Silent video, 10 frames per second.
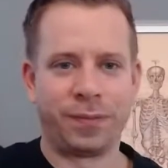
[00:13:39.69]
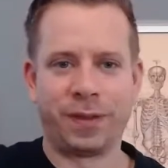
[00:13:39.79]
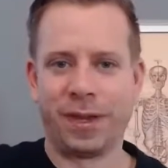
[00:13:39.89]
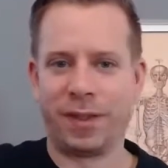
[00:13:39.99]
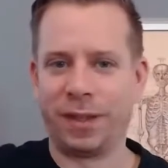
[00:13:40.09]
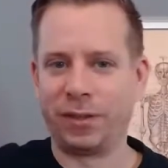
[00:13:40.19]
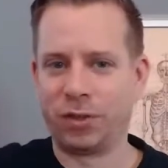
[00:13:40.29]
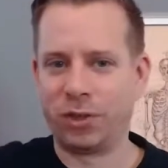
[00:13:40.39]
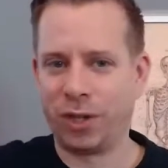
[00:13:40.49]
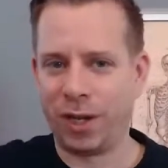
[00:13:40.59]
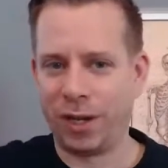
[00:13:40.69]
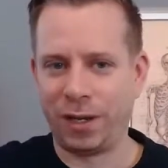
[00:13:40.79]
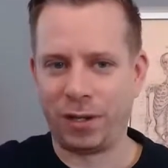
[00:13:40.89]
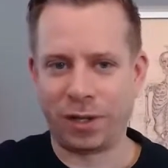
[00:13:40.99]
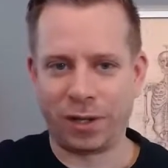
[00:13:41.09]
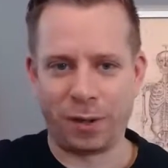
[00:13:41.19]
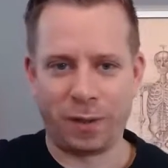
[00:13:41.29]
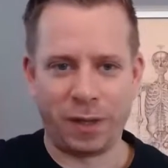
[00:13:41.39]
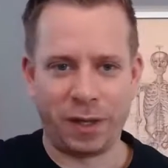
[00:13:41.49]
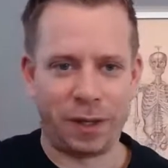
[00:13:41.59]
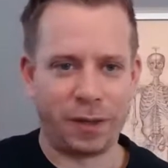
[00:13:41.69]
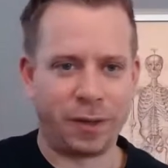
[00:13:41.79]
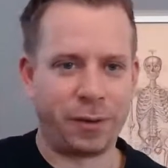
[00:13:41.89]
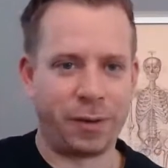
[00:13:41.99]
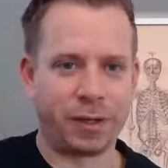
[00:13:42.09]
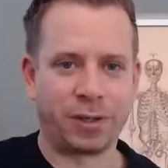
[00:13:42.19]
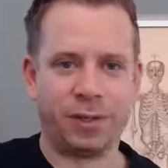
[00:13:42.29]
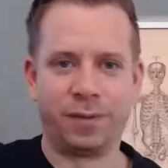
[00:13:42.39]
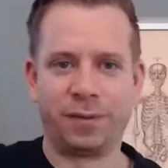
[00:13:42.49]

and then change and go in the other direction.